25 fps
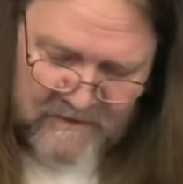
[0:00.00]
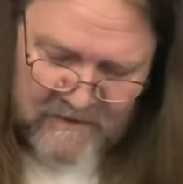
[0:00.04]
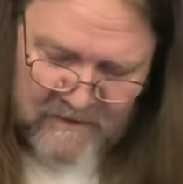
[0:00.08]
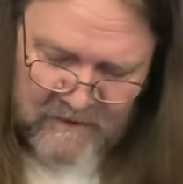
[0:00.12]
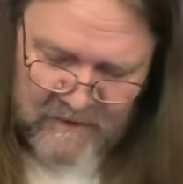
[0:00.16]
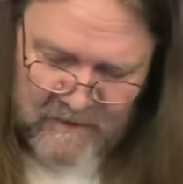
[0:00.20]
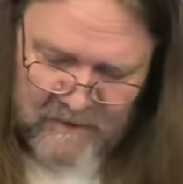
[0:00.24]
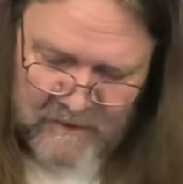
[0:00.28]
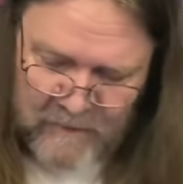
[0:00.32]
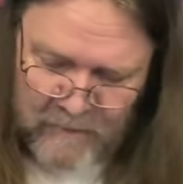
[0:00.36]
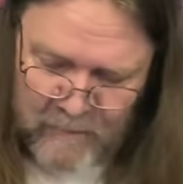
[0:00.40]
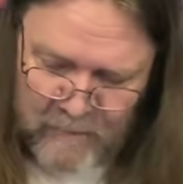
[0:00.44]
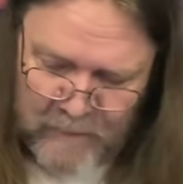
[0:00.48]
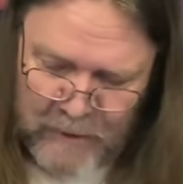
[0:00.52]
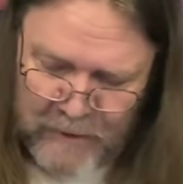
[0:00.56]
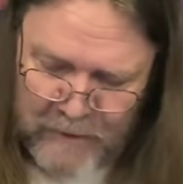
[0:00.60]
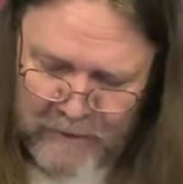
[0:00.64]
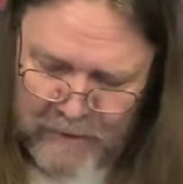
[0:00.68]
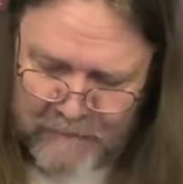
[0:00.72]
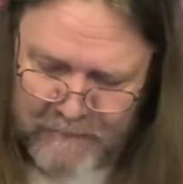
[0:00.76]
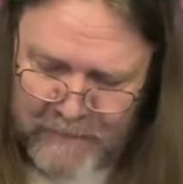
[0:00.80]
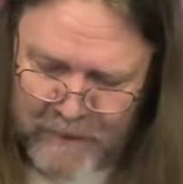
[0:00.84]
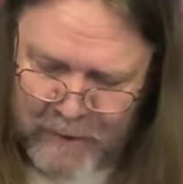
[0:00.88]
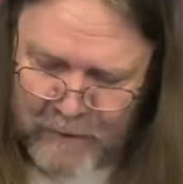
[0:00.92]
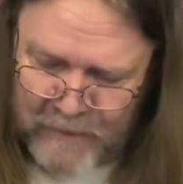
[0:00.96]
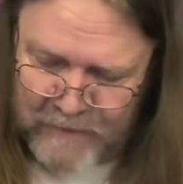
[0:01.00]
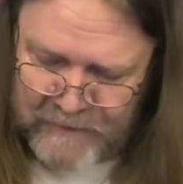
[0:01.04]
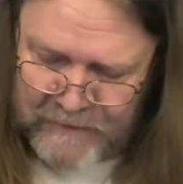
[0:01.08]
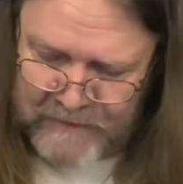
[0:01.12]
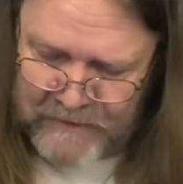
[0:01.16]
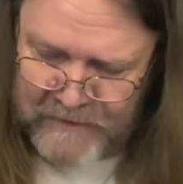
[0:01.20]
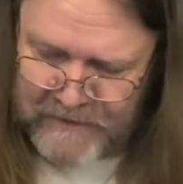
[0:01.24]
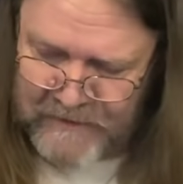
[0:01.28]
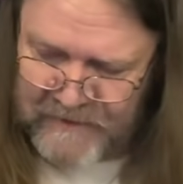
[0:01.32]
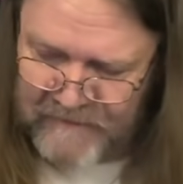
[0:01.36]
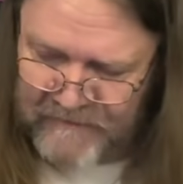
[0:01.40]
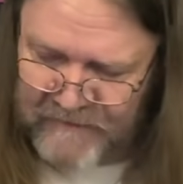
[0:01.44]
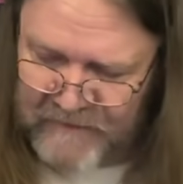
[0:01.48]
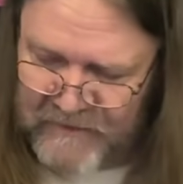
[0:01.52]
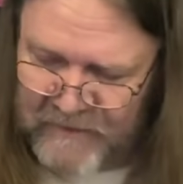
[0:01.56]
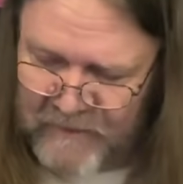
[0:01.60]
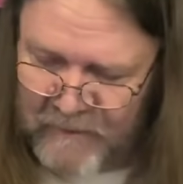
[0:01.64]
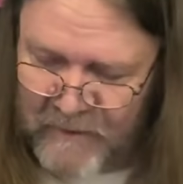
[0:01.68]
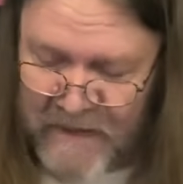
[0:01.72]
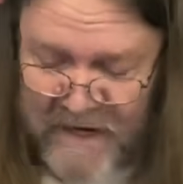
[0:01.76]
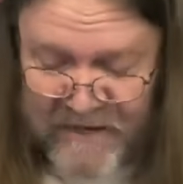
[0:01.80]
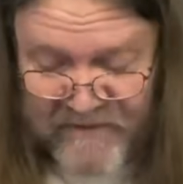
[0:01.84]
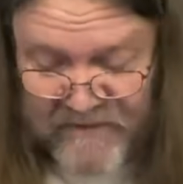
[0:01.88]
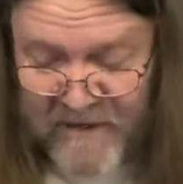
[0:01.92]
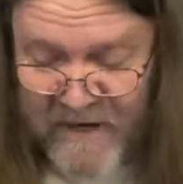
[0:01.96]
they're going to row their boat in a different
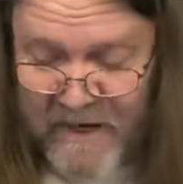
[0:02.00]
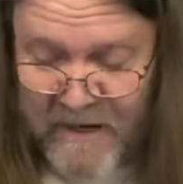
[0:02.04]
direction.